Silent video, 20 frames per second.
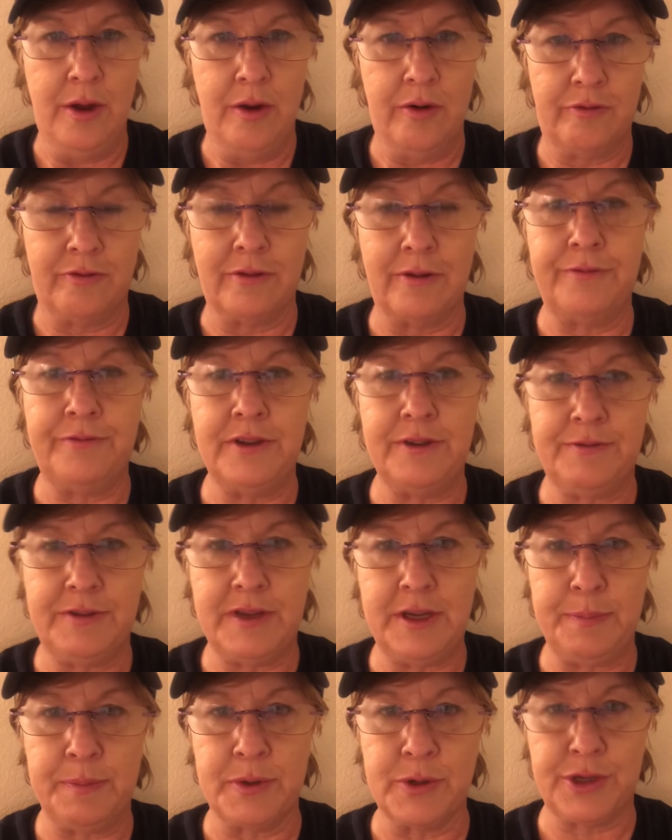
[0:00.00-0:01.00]
from
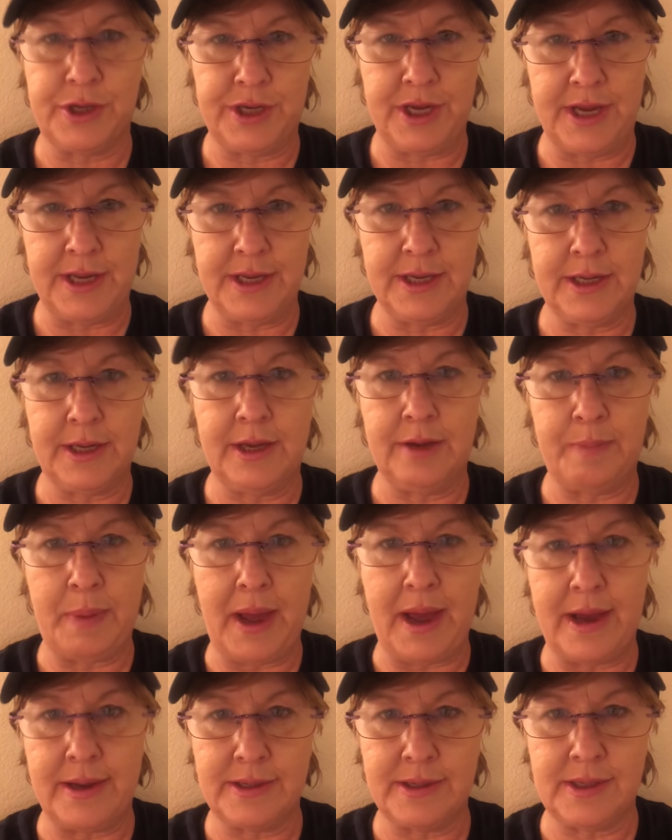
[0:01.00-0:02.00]
50%
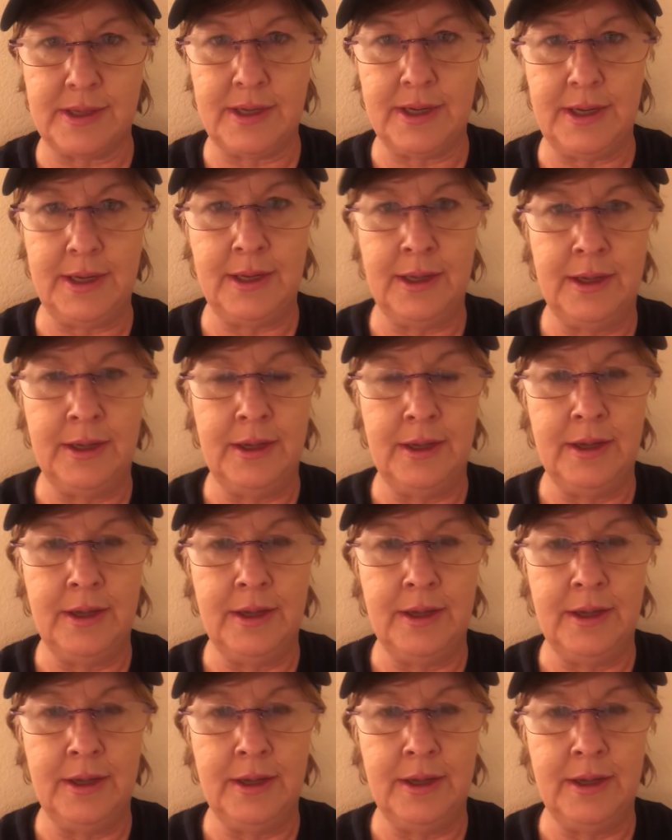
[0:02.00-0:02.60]
capacity,